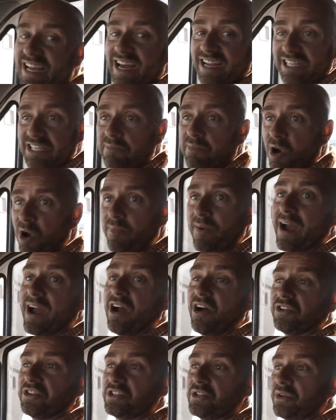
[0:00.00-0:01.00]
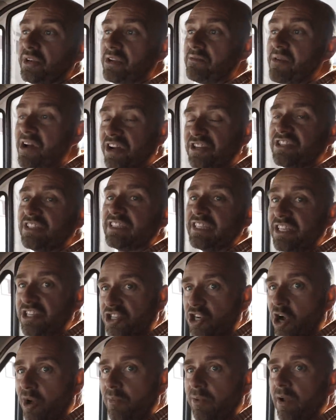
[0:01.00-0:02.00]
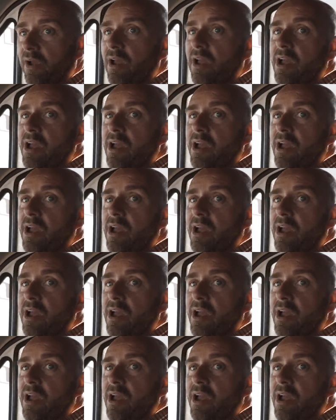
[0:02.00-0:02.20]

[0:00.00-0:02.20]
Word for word: had to pop out onto an emergency job,